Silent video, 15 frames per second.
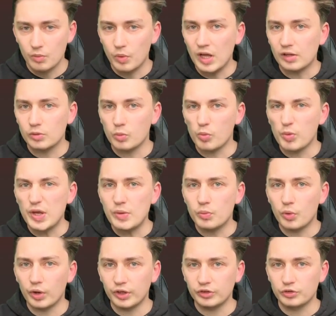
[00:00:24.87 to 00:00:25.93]
Well, we
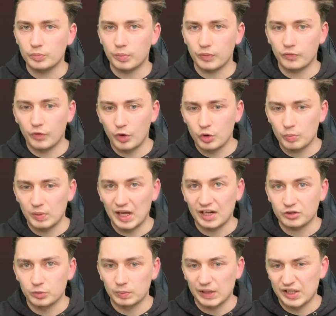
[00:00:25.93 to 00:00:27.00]
wanted to provoke
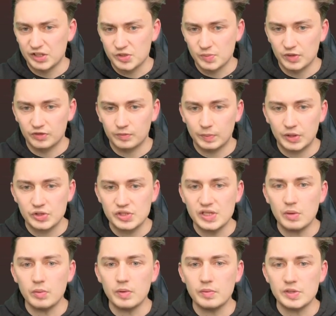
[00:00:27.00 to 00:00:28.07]
black to play this move, because
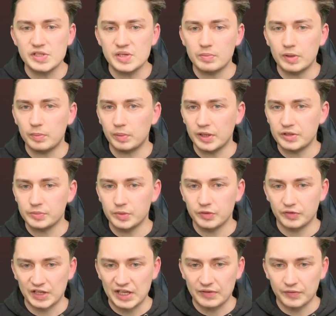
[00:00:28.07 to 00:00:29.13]
now we will simply play the
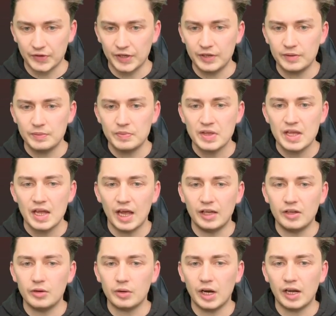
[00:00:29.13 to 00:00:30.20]
move e3,
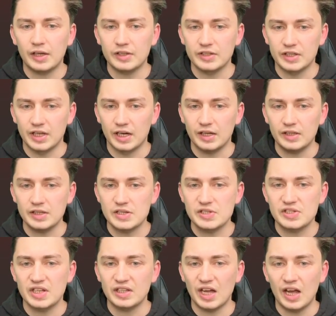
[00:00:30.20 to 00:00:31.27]
and our idea
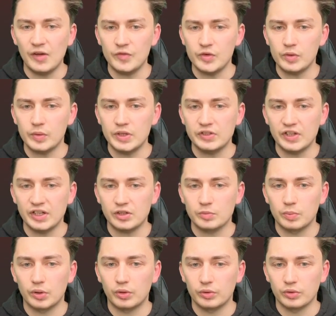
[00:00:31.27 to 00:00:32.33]
is that after we take the
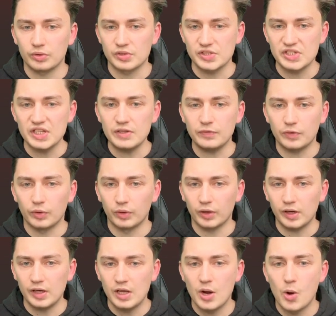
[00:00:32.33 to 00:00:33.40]
pawn on
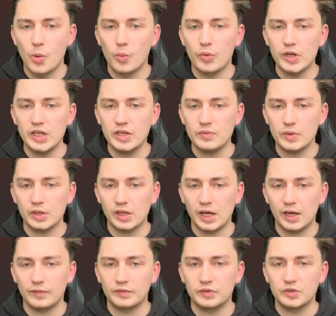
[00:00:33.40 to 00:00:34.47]
c4, we will
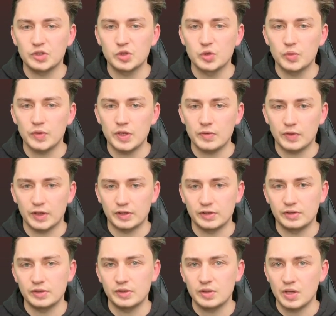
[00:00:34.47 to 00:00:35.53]
have
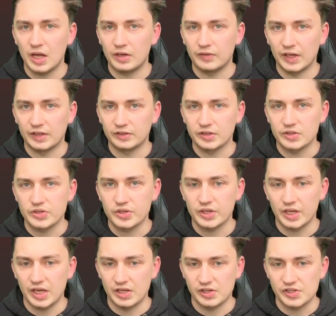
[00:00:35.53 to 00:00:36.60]
2v1 advantage
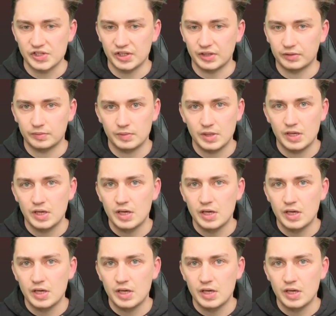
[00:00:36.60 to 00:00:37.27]
in a center.